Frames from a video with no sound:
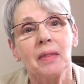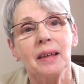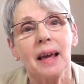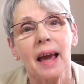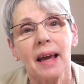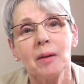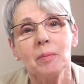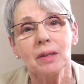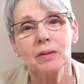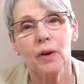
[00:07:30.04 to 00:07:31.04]
the aim
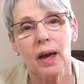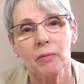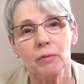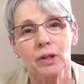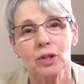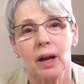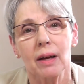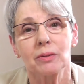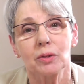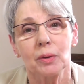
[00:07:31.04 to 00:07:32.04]
is for every
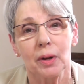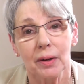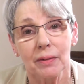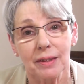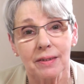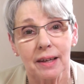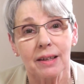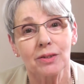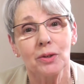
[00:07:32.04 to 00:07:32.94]
child to learn the 6